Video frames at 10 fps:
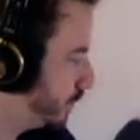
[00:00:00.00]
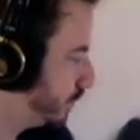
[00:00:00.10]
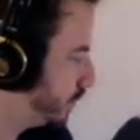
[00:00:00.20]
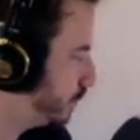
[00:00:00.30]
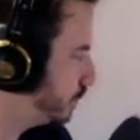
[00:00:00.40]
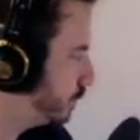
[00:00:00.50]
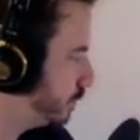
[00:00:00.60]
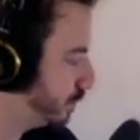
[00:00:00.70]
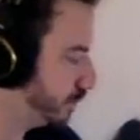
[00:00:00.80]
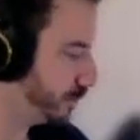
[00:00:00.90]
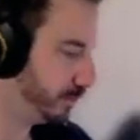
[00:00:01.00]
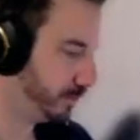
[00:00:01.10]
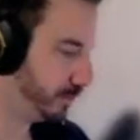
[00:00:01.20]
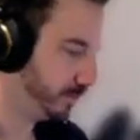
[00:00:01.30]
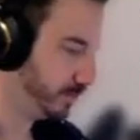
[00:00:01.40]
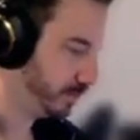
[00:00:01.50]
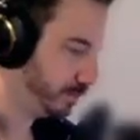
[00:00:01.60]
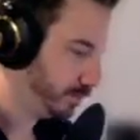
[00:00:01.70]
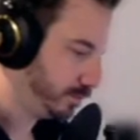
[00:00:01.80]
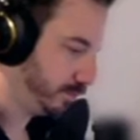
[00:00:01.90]

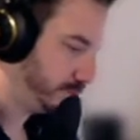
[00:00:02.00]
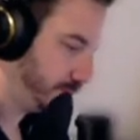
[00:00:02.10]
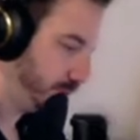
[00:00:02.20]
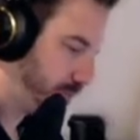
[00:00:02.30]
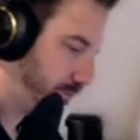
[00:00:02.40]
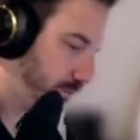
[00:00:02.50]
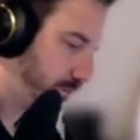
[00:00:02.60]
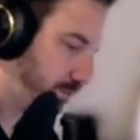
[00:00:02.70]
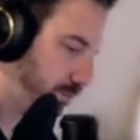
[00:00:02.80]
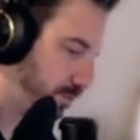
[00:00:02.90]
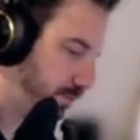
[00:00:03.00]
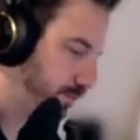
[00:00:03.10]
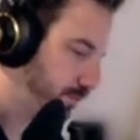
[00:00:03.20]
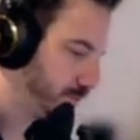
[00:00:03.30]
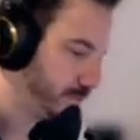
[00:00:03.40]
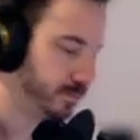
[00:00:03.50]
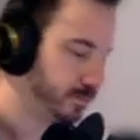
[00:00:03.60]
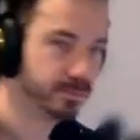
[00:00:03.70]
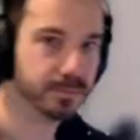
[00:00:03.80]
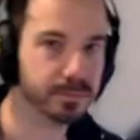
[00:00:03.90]

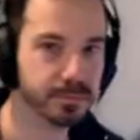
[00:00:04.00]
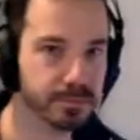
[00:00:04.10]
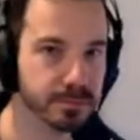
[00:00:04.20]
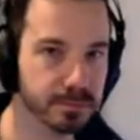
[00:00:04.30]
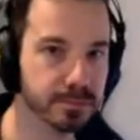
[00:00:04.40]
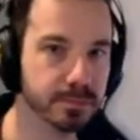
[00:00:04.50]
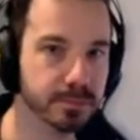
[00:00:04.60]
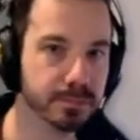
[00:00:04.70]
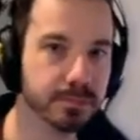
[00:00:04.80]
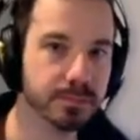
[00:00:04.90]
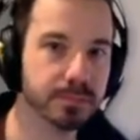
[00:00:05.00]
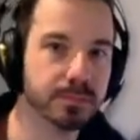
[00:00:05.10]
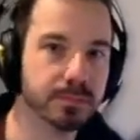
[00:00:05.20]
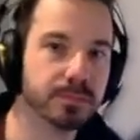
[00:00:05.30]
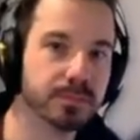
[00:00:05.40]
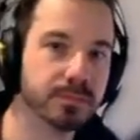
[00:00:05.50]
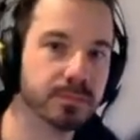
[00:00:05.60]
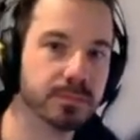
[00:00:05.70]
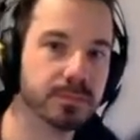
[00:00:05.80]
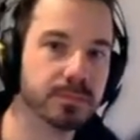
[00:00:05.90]

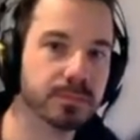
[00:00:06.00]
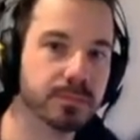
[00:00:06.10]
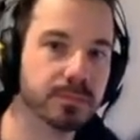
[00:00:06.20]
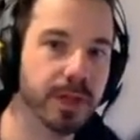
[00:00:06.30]
(silent)